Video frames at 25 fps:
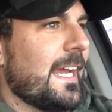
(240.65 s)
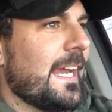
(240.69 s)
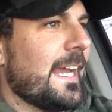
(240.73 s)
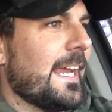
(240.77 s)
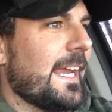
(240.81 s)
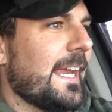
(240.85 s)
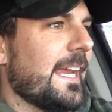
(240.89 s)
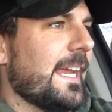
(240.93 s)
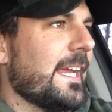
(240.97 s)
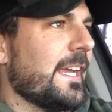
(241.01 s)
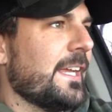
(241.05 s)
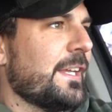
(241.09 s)

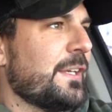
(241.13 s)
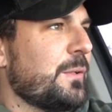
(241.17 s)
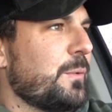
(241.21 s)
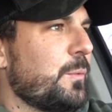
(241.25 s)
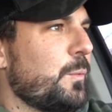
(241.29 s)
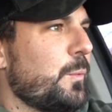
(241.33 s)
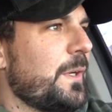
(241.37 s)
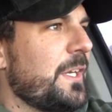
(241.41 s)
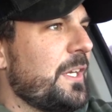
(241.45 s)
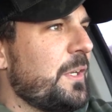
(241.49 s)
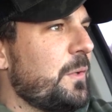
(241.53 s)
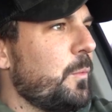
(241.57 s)

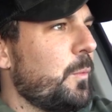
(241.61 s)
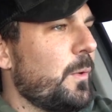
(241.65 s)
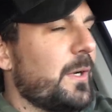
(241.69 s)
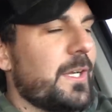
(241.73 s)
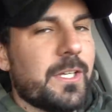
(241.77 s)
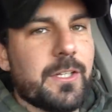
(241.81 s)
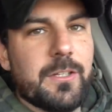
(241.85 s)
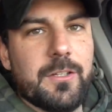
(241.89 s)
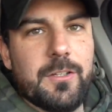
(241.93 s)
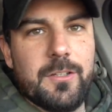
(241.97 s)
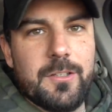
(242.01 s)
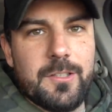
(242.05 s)
and we
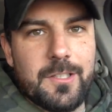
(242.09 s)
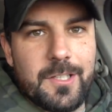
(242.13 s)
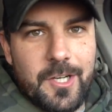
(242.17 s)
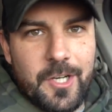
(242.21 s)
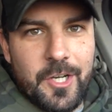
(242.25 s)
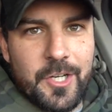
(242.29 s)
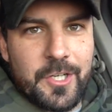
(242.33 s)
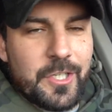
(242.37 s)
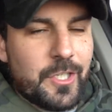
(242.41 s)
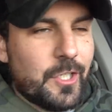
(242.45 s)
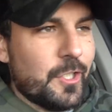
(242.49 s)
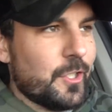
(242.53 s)
will
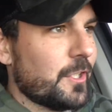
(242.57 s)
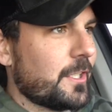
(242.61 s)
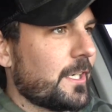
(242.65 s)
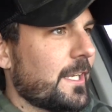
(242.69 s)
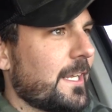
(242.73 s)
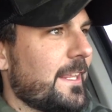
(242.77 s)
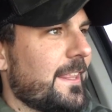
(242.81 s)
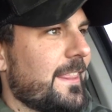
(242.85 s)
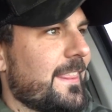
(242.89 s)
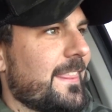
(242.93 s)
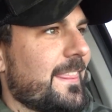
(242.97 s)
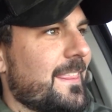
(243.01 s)
unhook
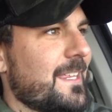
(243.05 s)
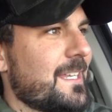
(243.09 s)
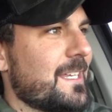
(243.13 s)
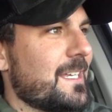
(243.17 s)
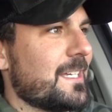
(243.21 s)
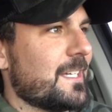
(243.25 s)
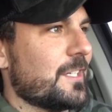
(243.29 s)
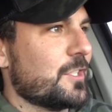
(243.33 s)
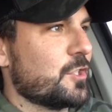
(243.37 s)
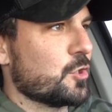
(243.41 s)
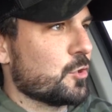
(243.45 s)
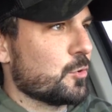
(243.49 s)

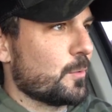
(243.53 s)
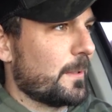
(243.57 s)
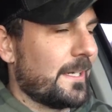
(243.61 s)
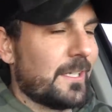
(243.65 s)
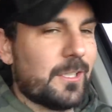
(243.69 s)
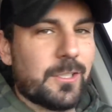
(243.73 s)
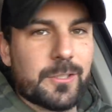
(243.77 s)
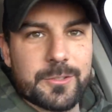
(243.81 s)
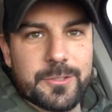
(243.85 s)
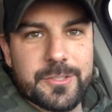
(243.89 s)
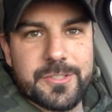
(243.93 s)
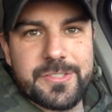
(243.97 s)
the
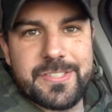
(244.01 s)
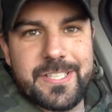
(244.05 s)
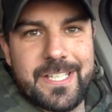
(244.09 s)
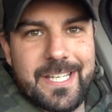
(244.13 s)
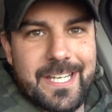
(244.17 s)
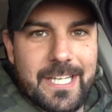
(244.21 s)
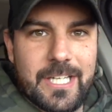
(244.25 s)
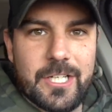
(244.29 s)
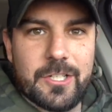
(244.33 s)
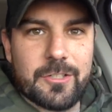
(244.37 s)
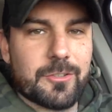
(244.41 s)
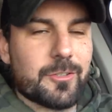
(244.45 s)
trailers
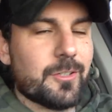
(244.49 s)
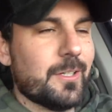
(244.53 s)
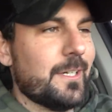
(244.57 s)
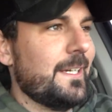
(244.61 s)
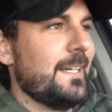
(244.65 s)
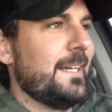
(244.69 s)
here